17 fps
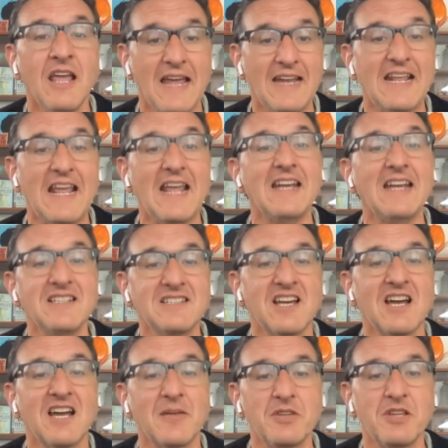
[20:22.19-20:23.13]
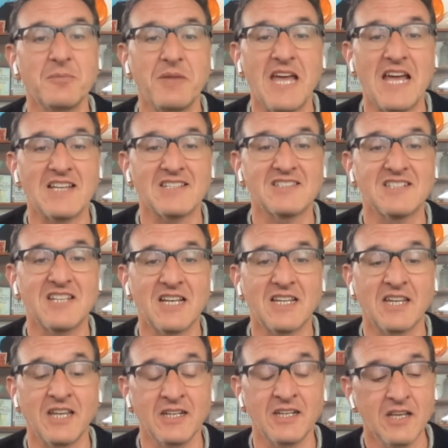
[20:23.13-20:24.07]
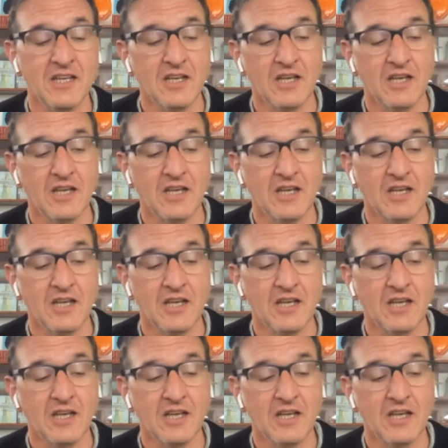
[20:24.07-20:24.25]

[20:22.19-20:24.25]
at any time in the past decade.